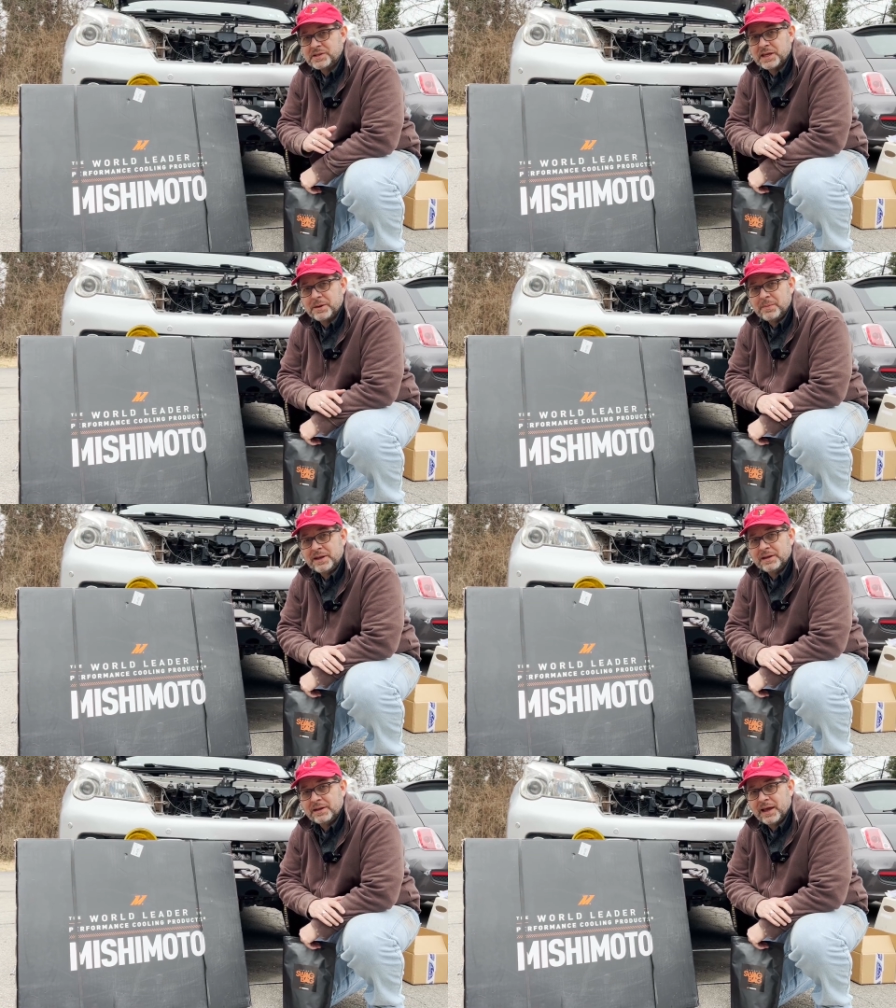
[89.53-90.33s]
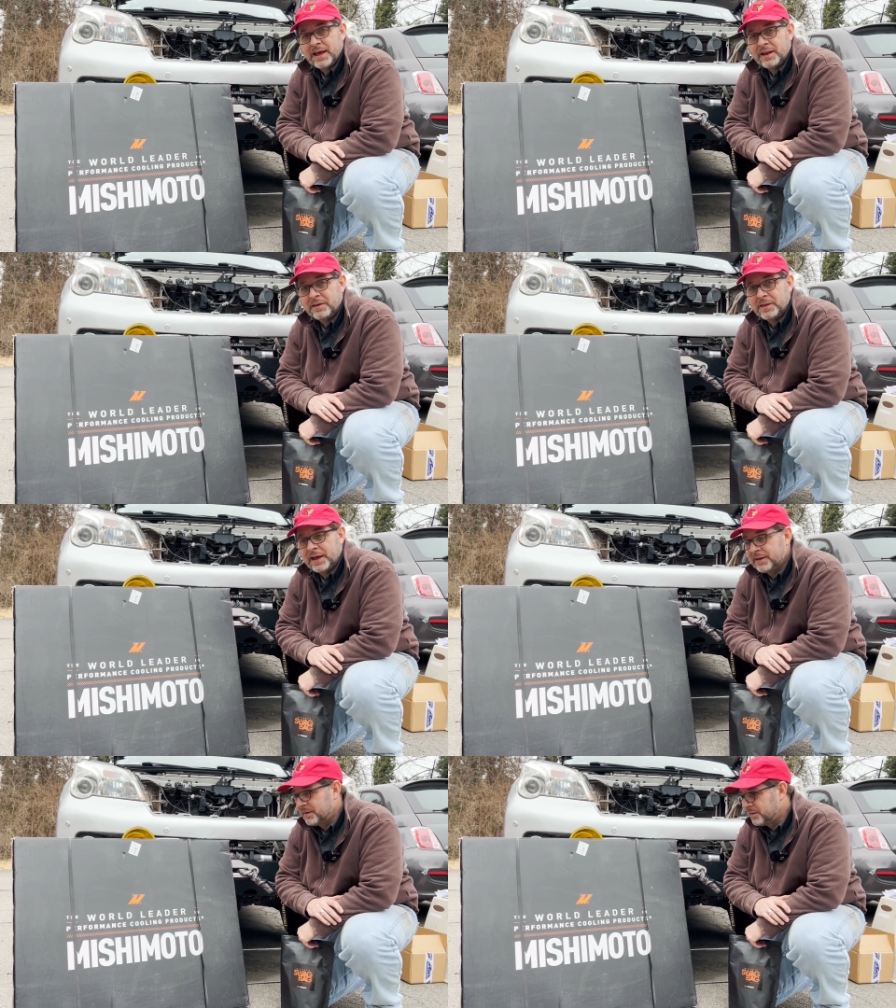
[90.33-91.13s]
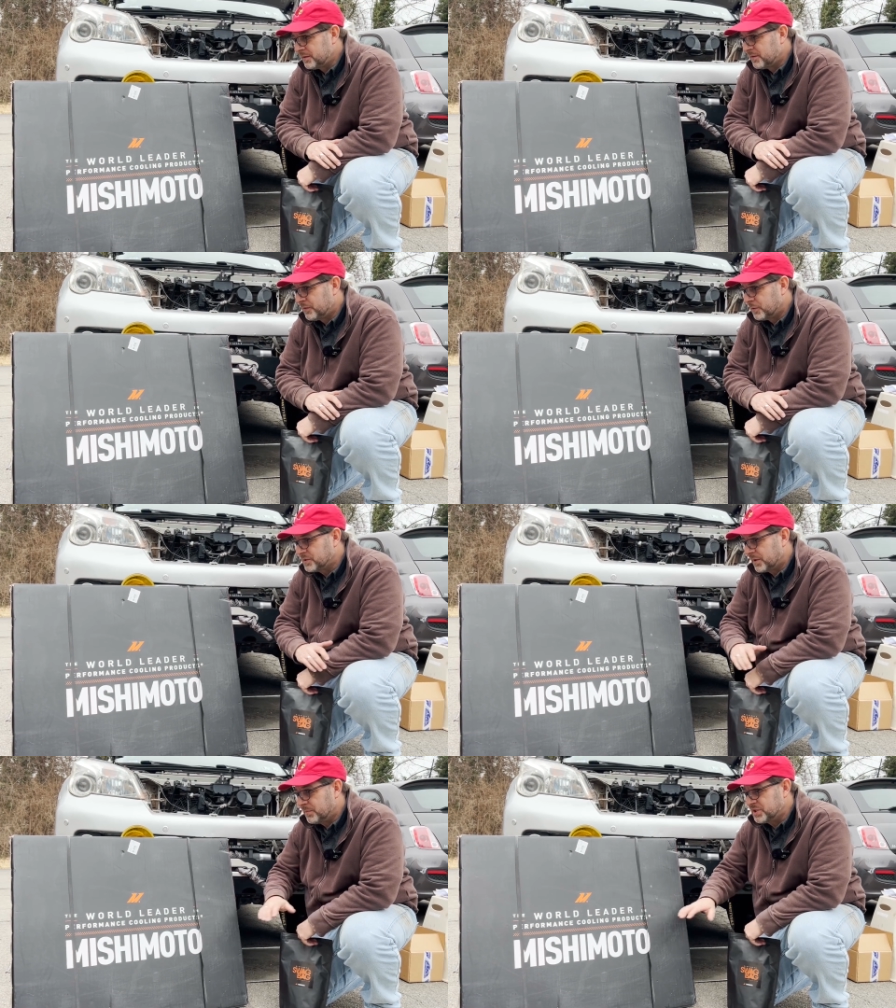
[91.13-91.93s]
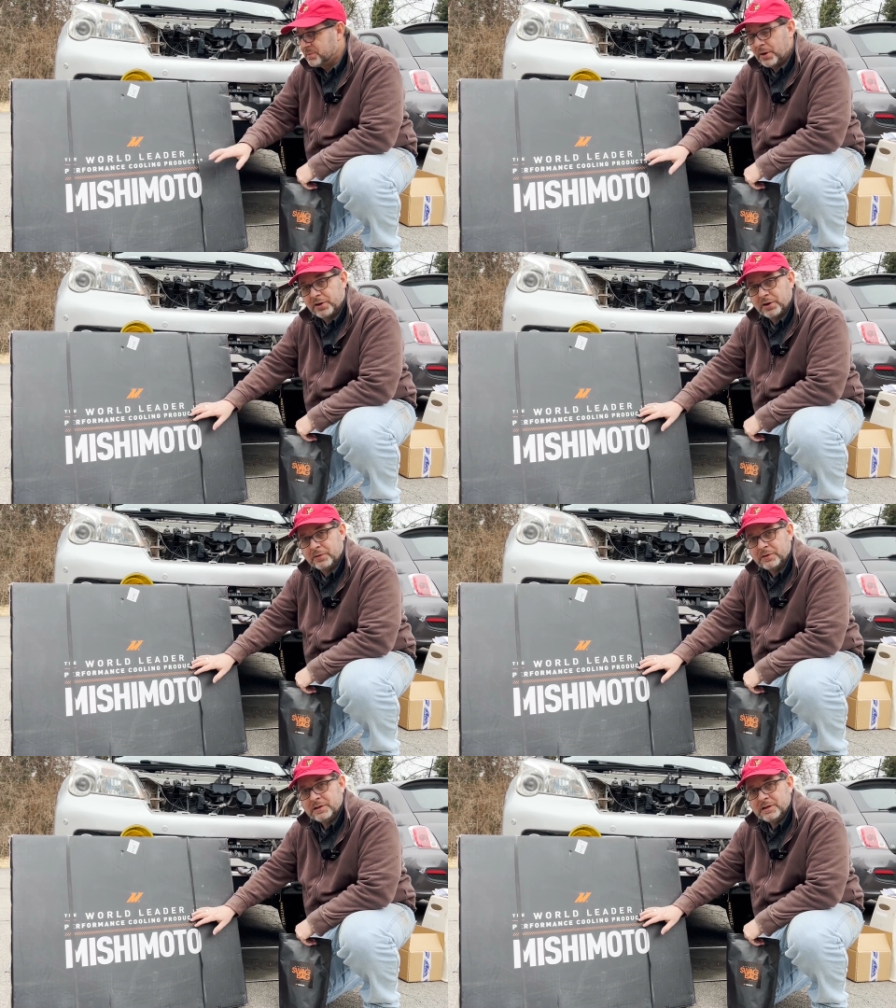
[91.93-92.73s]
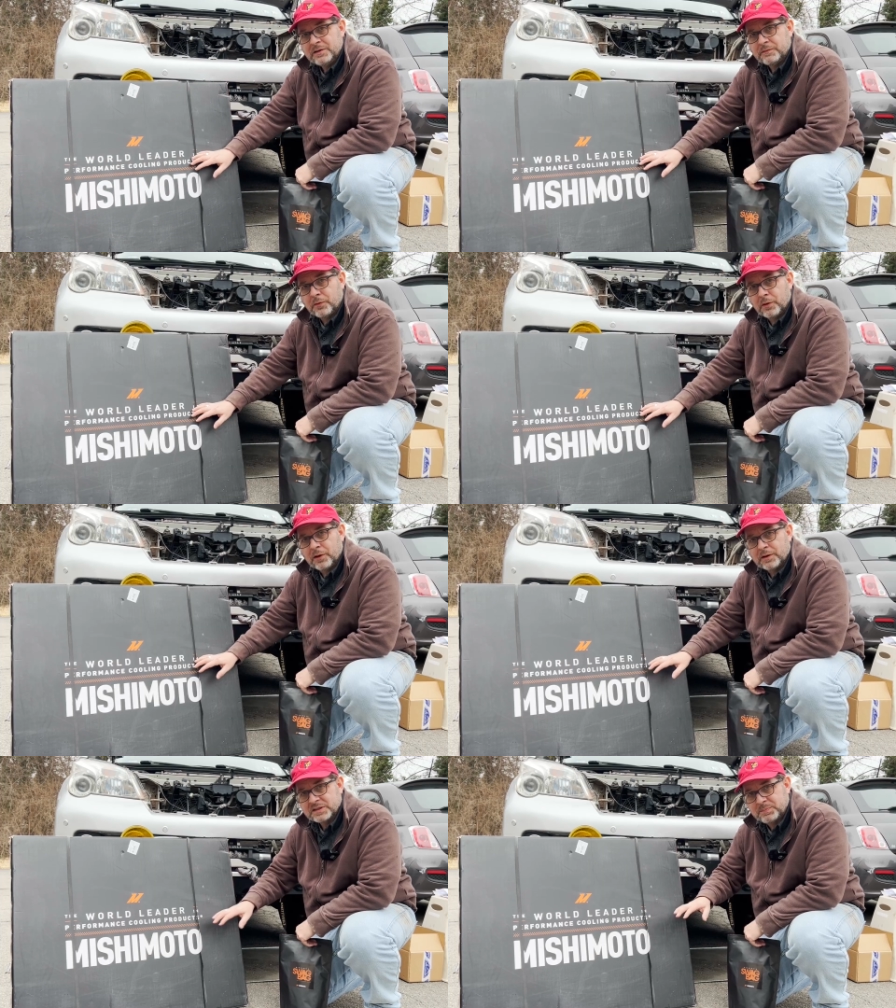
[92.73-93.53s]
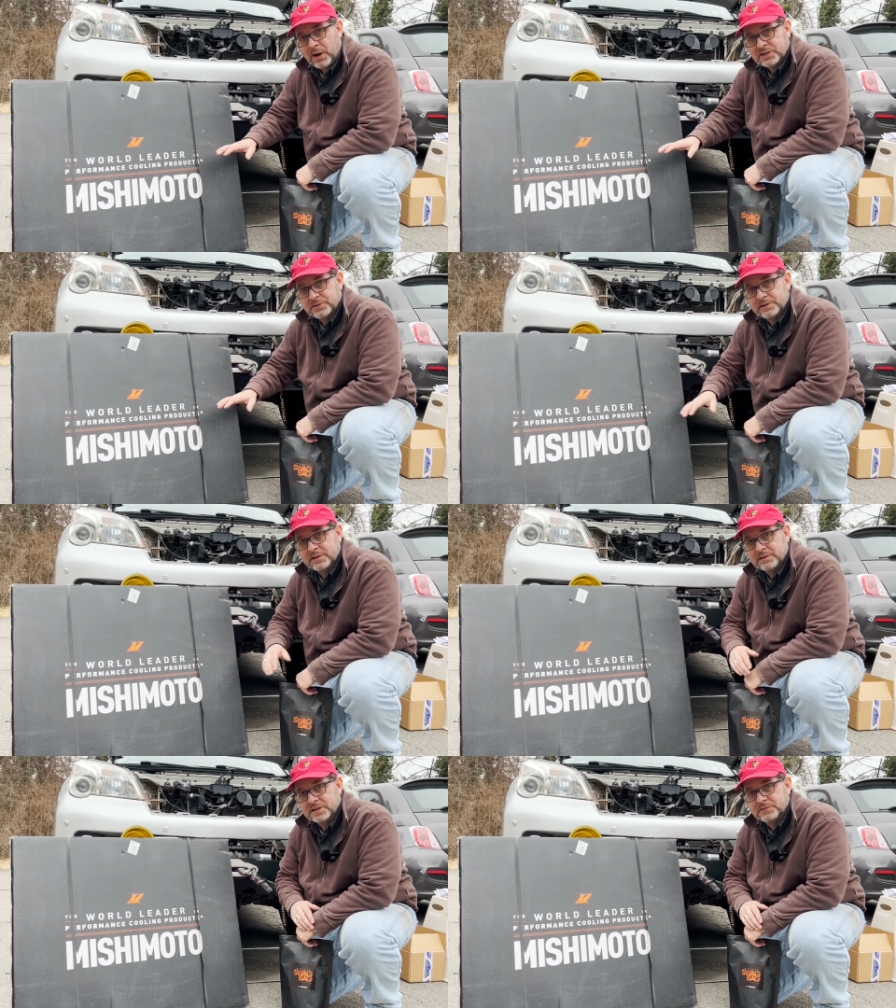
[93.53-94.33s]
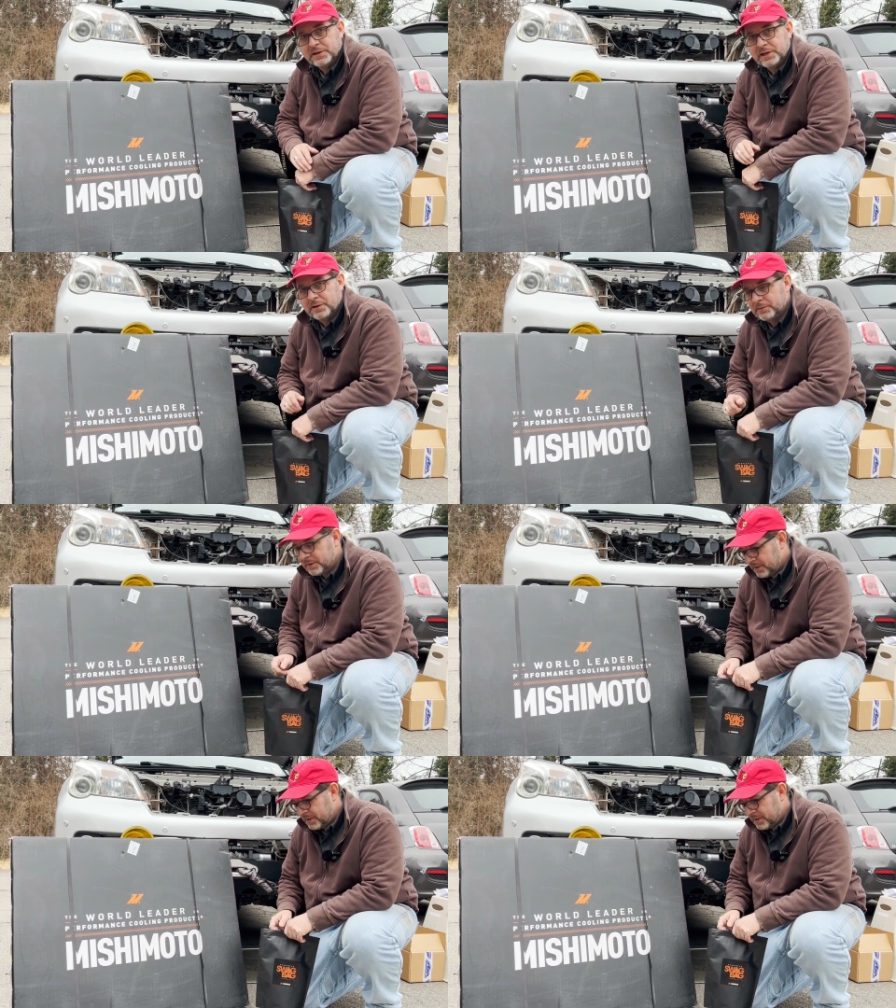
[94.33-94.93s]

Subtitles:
to take a minute and thank the folks at Mishimoto for sponsoring this video.